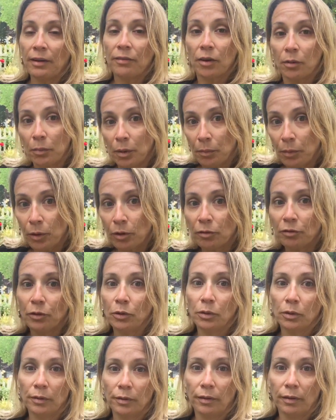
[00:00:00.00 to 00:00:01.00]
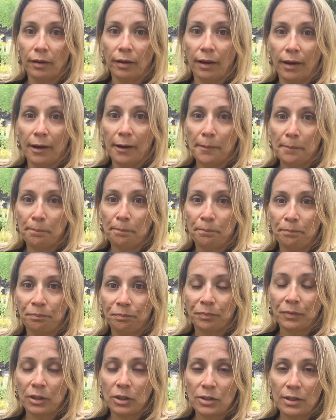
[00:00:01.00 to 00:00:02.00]
can be beautiful. You
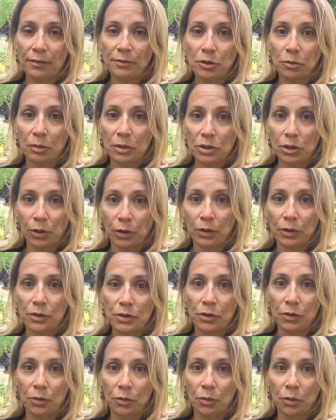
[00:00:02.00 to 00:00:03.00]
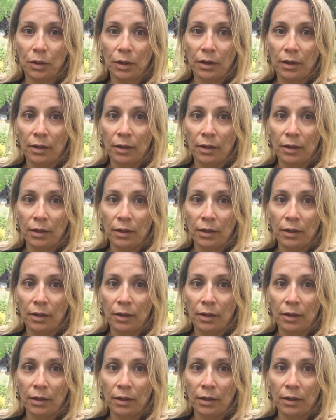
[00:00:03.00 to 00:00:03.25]
just have to return to